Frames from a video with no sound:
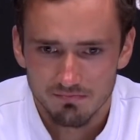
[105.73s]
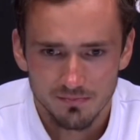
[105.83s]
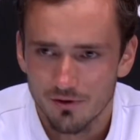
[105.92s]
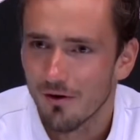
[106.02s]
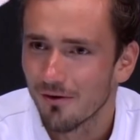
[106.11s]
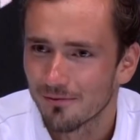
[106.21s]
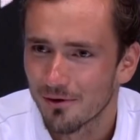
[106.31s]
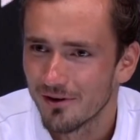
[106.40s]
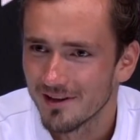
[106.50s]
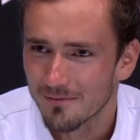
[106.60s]
go
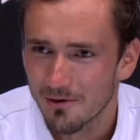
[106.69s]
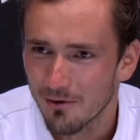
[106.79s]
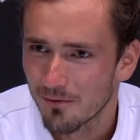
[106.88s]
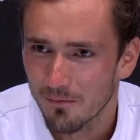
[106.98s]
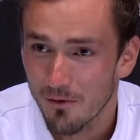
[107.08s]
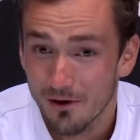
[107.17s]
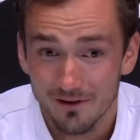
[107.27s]
for him, go for more.